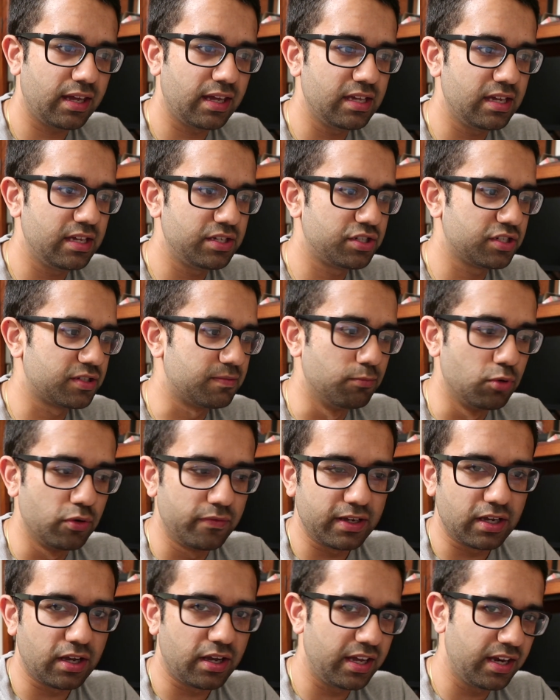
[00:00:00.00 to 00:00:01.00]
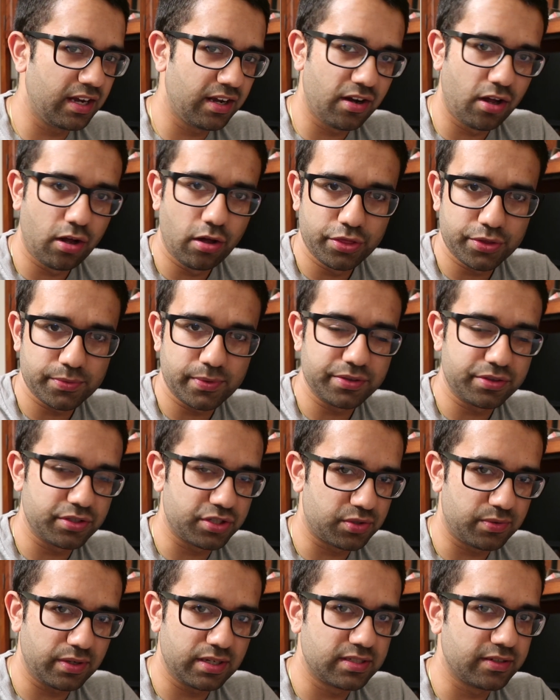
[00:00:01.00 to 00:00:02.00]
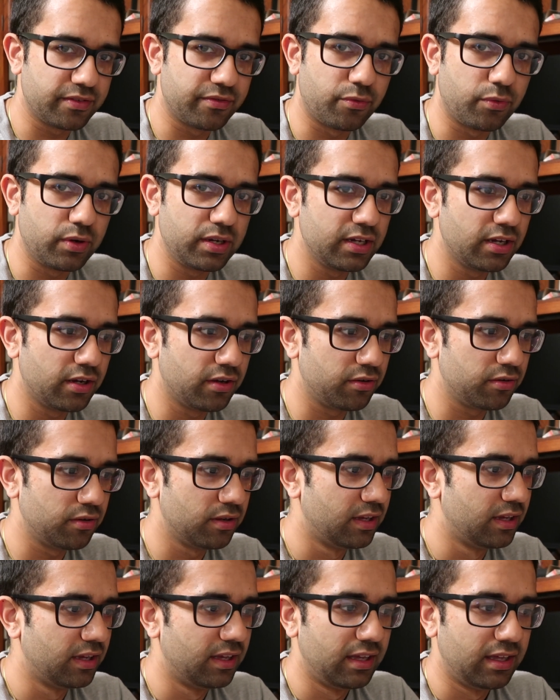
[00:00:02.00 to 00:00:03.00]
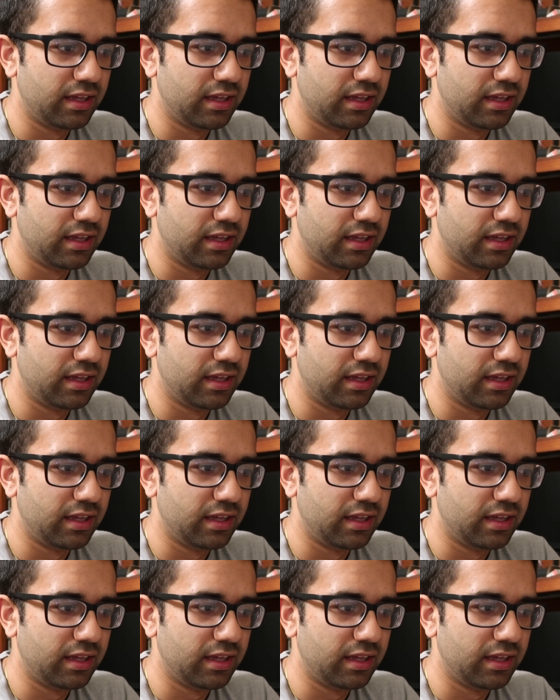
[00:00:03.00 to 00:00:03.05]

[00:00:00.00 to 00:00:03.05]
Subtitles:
It's just moving in and all throughout the streets of Rio.